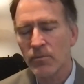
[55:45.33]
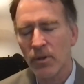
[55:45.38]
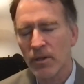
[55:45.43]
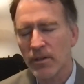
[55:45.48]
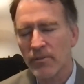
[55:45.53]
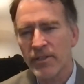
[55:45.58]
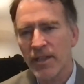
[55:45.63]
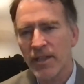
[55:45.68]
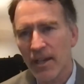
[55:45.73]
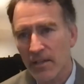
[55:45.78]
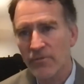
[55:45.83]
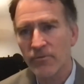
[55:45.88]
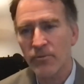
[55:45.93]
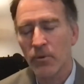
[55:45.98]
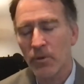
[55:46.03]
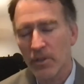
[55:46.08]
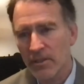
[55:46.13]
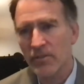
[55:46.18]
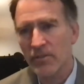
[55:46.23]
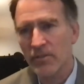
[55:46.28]
one of
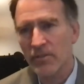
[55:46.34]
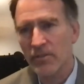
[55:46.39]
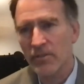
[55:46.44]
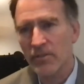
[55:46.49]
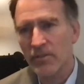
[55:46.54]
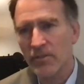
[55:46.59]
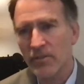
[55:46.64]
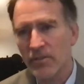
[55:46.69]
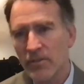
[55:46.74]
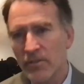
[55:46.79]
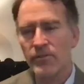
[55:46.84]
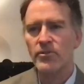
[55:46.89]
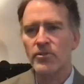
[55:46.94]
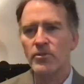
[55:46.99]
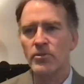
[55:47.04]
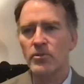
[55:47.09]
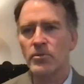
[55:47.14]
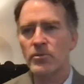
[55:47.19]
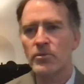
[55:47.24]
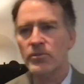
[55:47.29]
California's
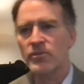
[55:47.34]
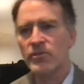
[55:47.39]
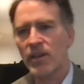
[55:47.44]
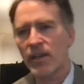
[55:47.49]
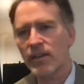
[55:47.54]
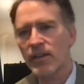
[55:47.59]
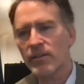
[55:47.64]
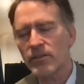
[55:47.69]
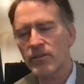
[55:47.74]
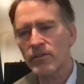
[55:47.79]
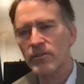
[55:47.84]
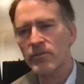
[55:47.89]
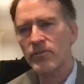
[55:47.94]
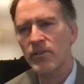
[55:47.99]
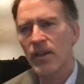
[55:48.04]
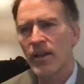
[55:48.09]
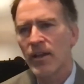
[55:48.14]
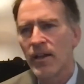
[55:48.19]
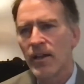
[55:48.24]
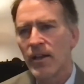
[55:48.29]
first two
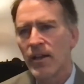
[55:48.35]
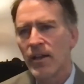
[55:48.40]
senators.